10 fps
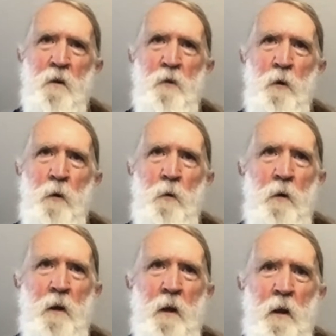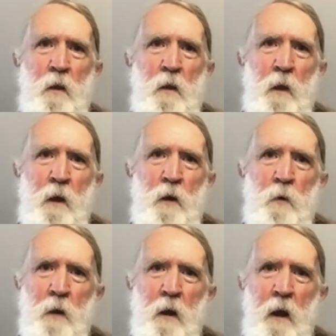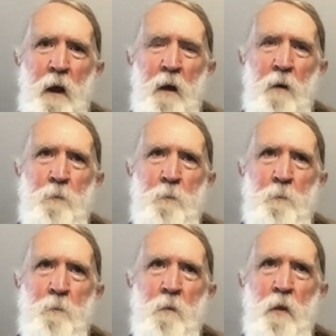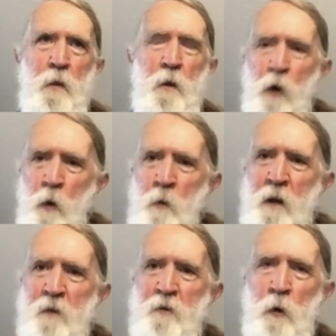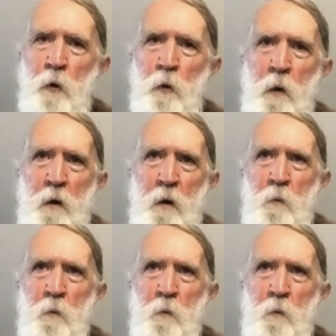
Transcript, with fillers: So they don't have their own nest hole,